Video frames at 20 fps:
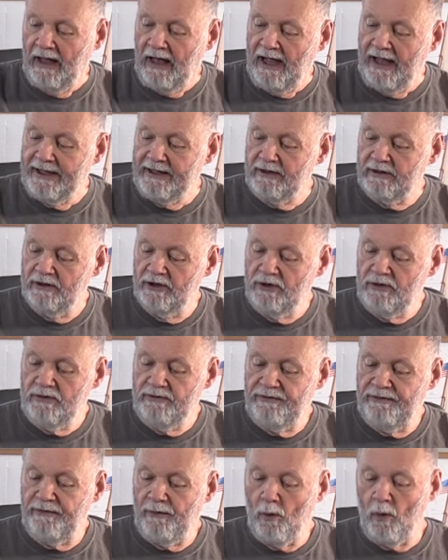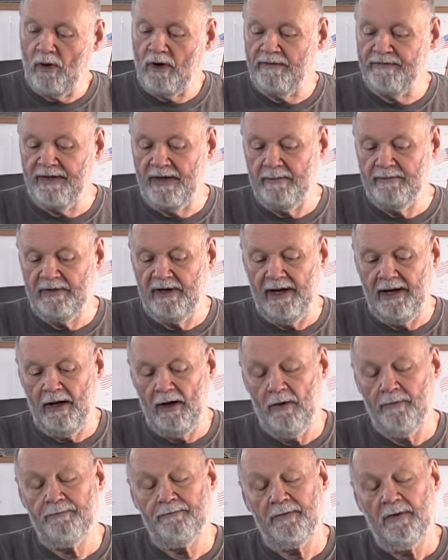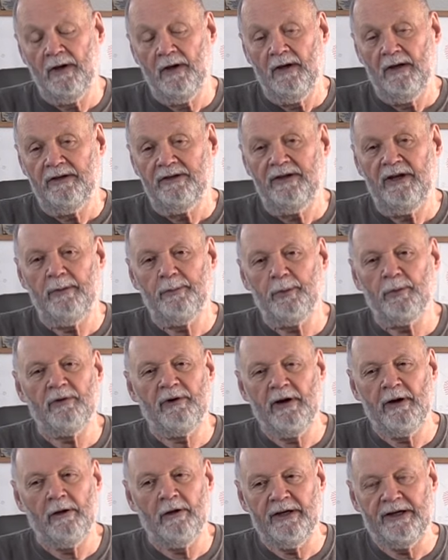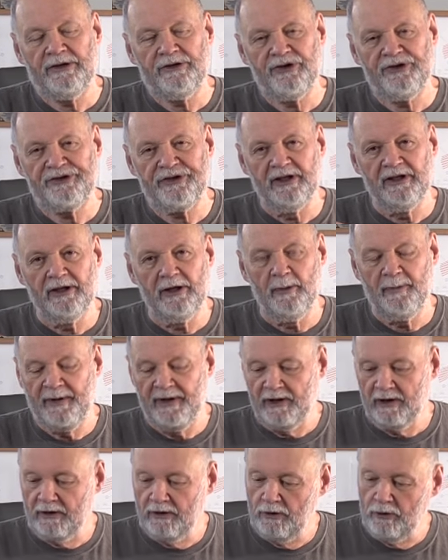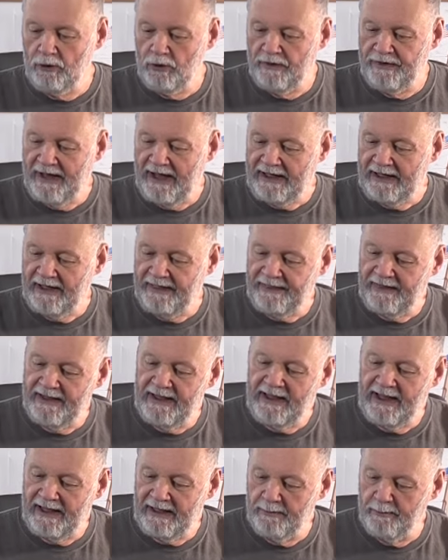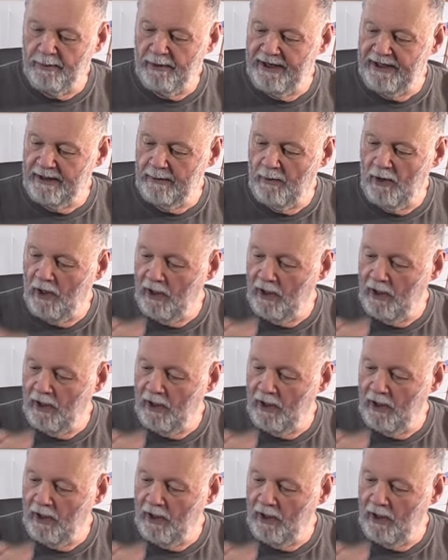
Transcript: I glued four of them down temporarily, just a little bit of glue. That, I think I can break them